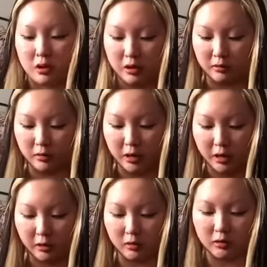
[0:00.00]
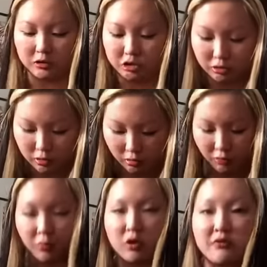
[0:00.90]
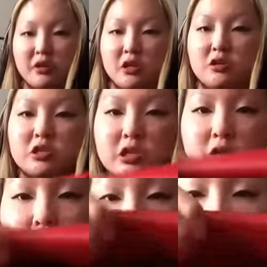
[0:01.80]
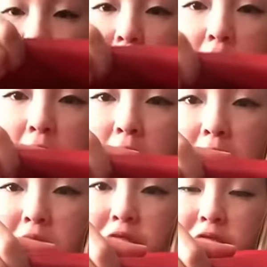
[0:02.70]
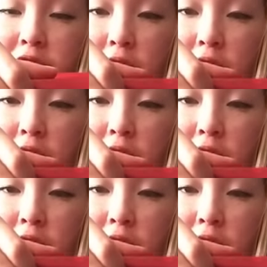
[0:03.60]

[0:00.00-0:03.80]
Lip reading: And then I'll show you more of an interior shot of